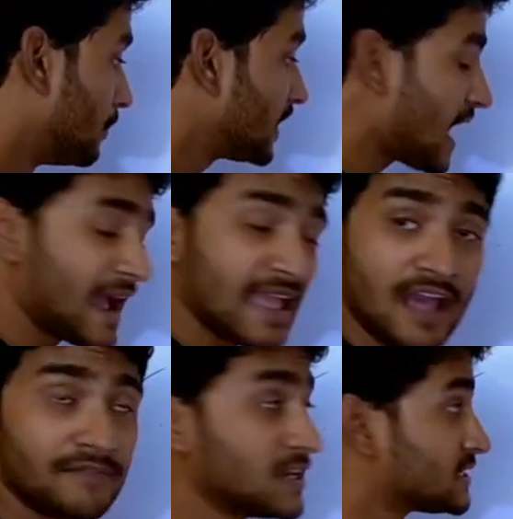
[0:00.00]
But I
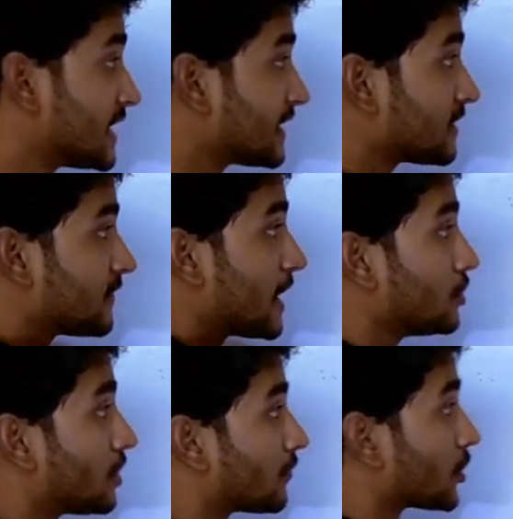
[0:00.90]
haven't set any
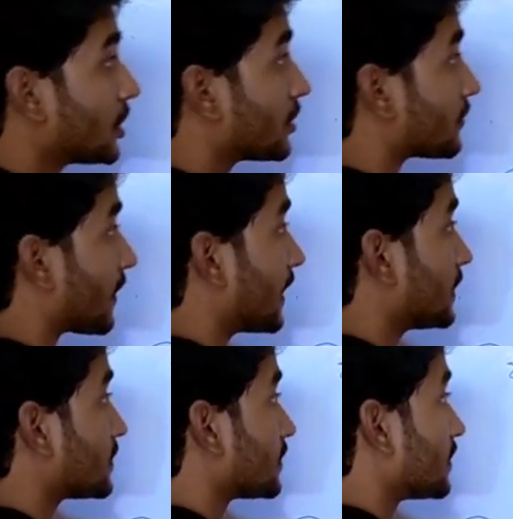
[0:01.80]
value over here,
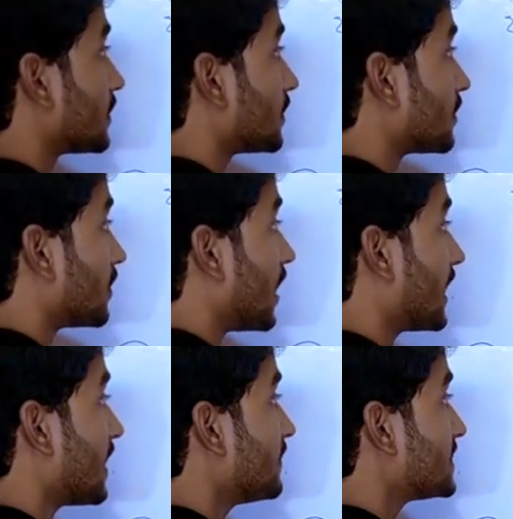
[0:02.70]
right?
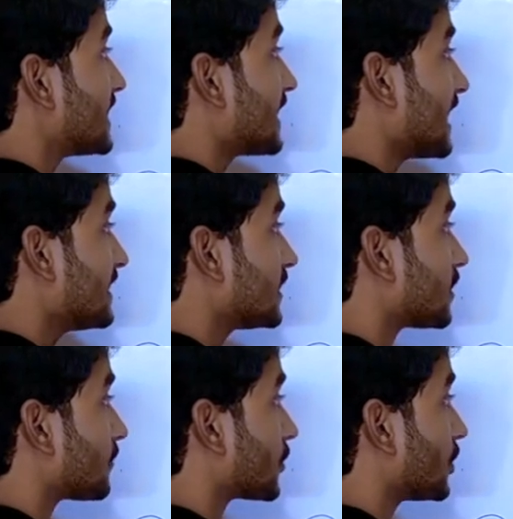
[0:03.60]
I haven't set
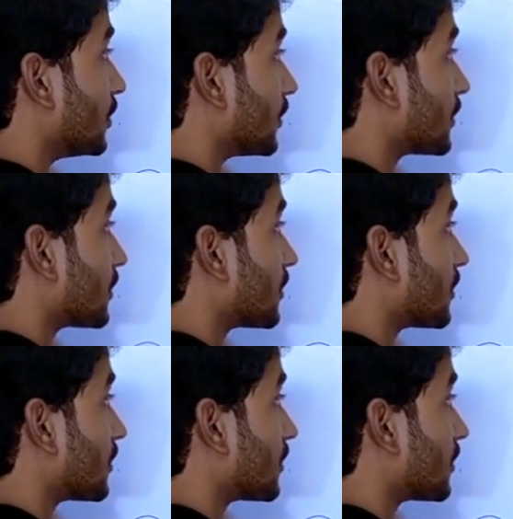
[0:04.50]
anything over here,